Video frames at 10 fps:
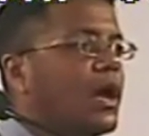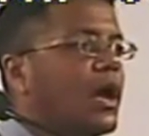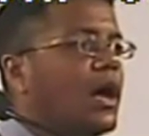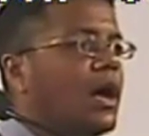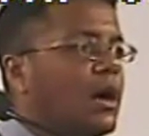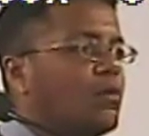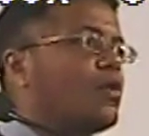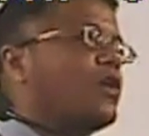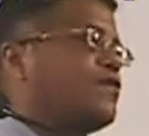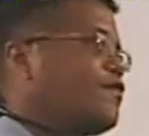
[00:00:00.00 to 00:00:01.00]
uh,
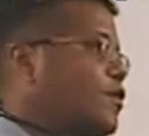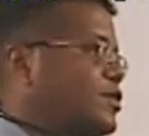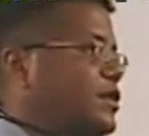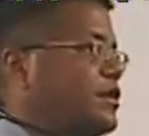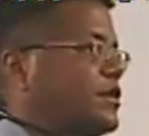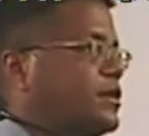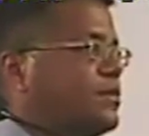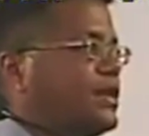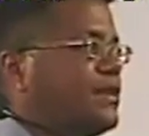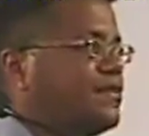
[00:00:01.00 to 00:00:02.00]
we're going to force you to
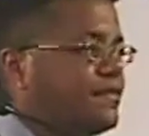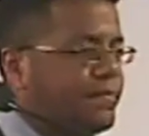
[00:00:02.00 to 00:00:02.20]
believe.